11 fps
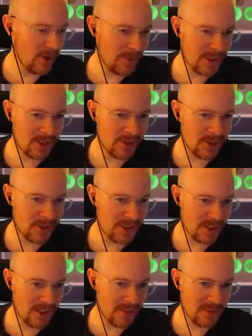RPG Nerdos,
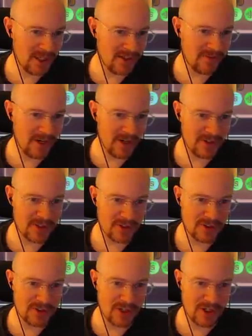uh, getting fires on
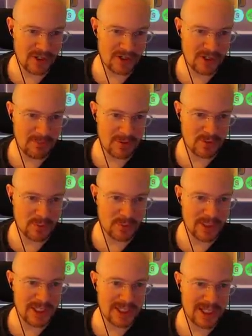your on our ship is
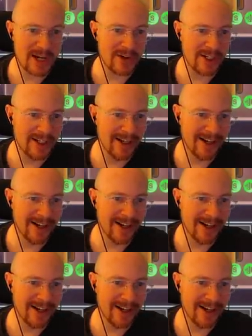really scary.